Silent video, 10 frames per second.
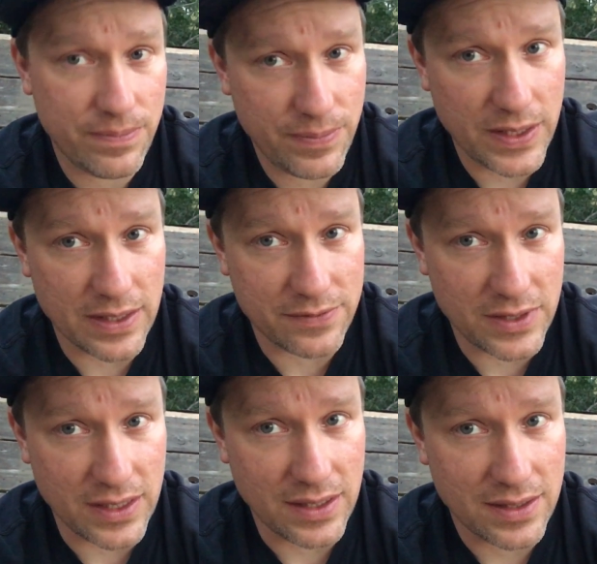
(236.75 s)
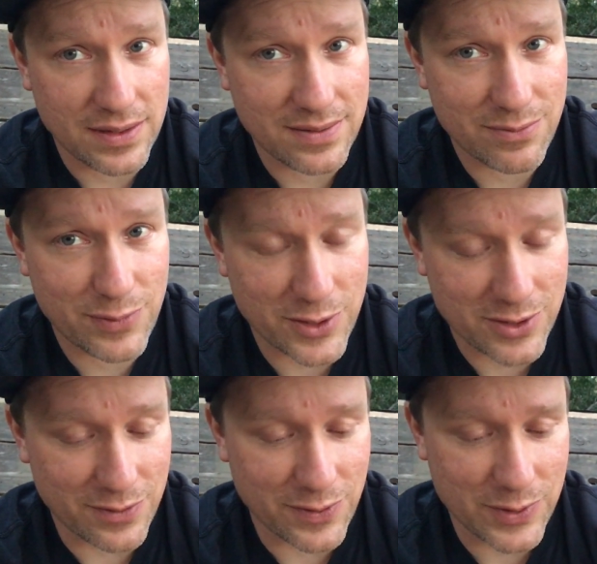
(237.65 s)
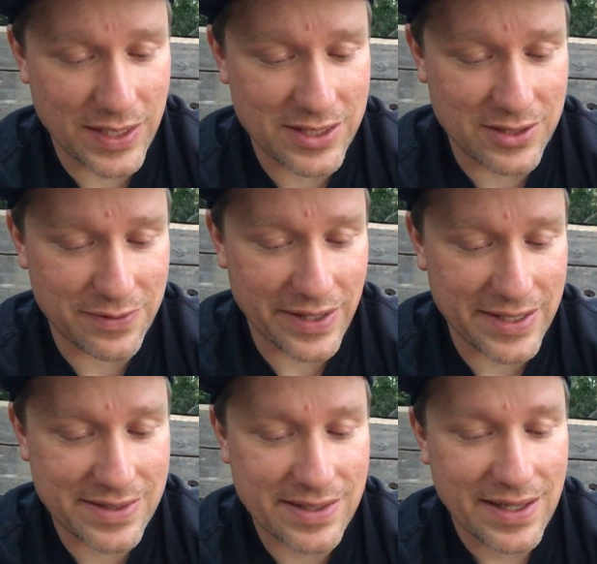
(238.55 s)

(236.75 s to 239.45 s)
PFD, personal flotation device,